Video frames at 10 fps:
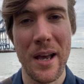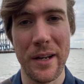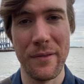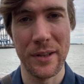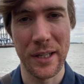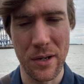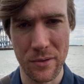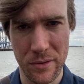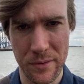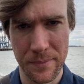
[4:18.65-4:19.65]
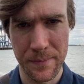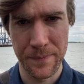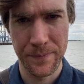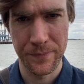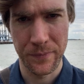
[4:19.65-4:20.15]
and everything else,
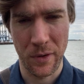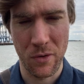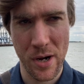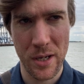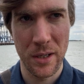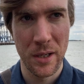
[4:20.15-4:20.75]
right?